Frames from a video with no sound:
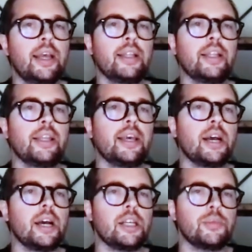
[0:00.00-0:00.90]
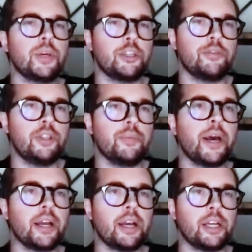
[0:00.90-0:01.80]
and then get as much
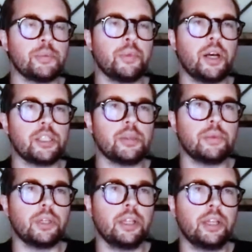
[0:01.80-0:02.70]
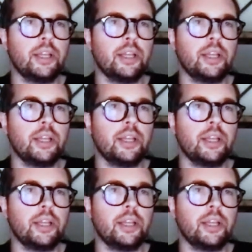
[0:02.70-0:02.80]
feedback as possible,